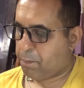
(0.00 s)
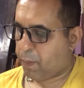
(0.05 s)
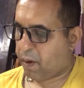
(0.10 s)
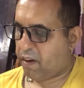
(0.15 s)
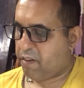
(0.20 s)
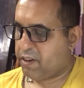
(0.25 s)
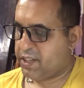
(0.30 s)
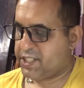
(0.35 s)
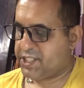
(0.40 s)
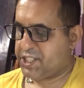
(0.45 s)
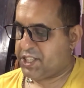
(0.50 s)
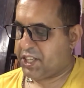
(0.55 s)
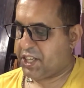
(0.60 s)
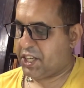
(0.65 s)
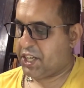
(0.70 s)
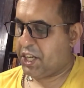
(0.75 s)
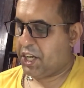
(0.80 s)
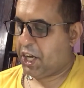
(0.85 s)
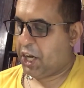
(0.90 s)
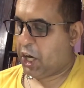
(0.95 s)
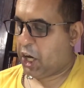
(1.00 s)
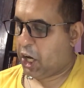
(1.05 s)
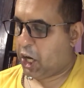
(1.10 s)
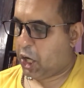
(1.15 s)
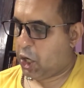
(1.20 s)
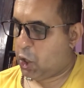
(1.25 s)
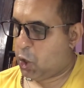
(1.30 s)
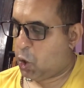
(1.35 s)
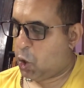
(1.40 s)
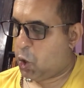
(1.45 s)
poverty,
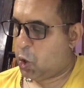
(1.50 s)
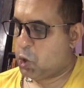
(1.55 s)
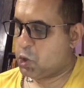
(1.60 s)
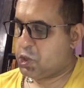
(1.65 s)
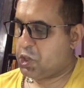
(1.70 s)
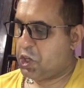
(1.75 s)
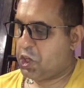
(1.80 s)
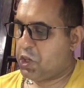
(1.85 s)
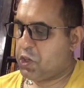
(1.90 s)
alone,